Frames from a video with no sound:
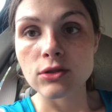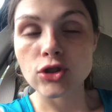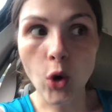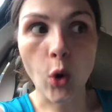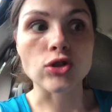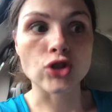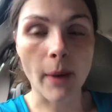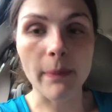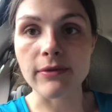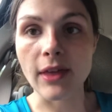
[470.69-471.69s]
To go on
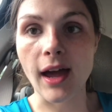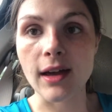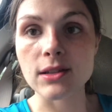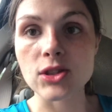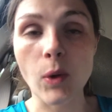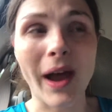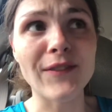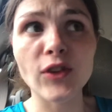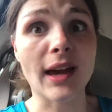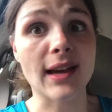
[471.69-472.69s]
top of that. So I
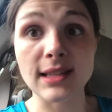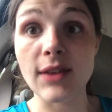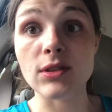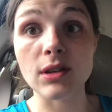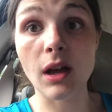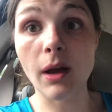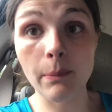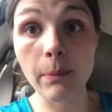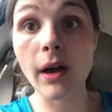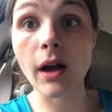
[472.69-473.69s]
feel like I saved
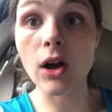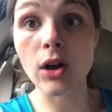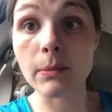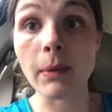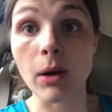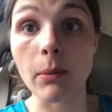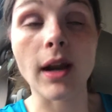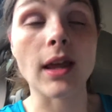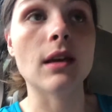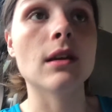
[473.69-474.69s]
a good amount of
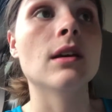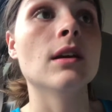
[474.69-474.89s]
money.